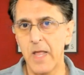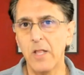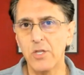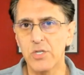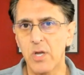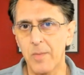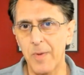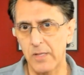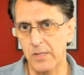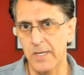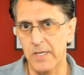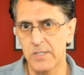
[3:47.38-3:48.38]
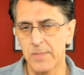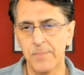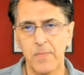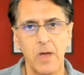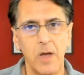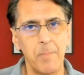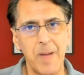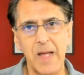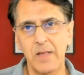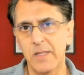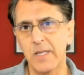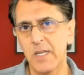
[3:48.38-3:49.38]
Now let's talk about links. A
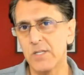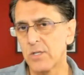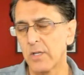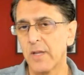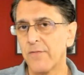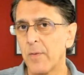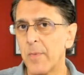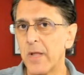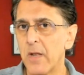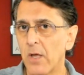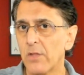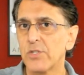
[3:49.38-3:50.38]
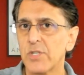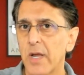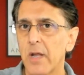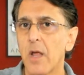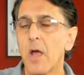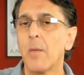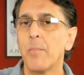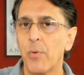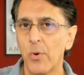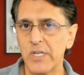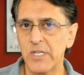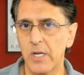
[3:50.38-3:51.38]
backlink is a link from another site
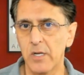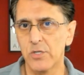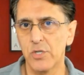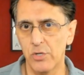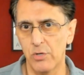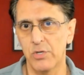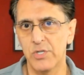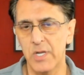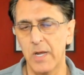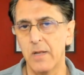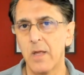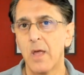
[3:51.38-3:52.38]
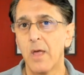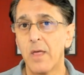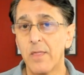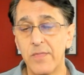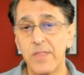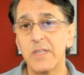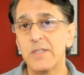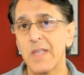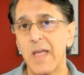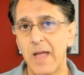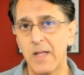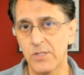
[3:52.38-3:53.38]
pointing to your site. This
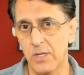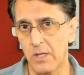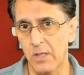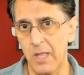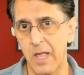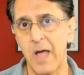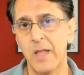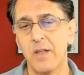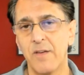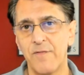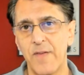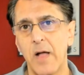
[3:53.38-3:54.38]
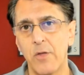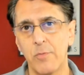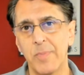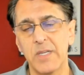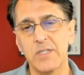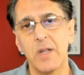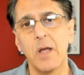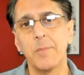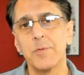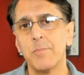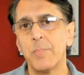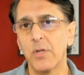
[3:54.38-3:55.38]
adds a lot of value because it
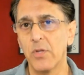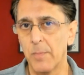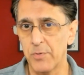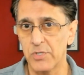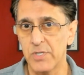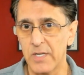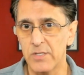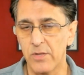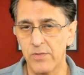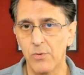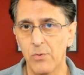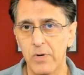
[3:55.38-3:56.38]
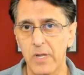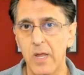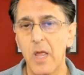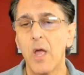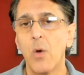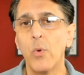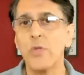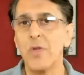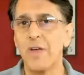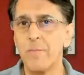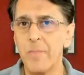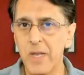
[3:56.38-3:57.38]
helps build up your site's authority. When you
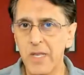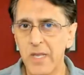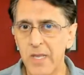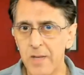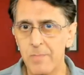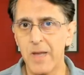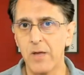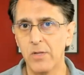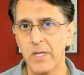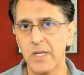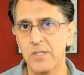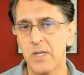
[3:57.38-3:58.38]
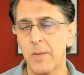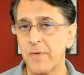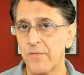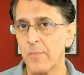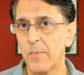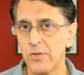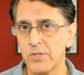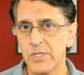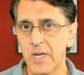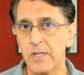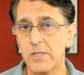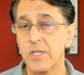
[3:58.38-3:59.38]
have many inbound links coming from other
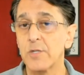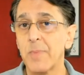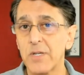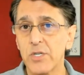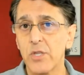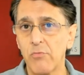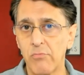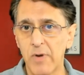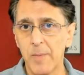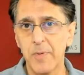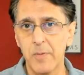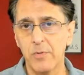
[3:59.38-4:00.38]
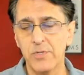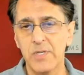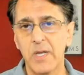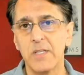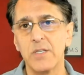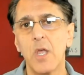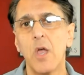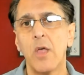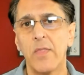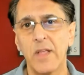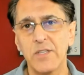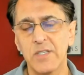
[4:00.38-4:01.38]
sites, especially the reputable sites,
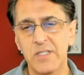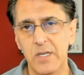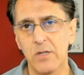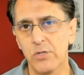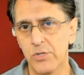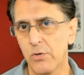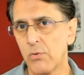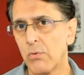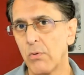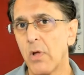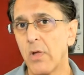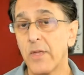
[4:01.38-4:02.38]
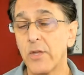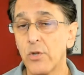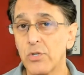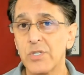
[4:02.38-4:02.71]
that's a signal to Google that your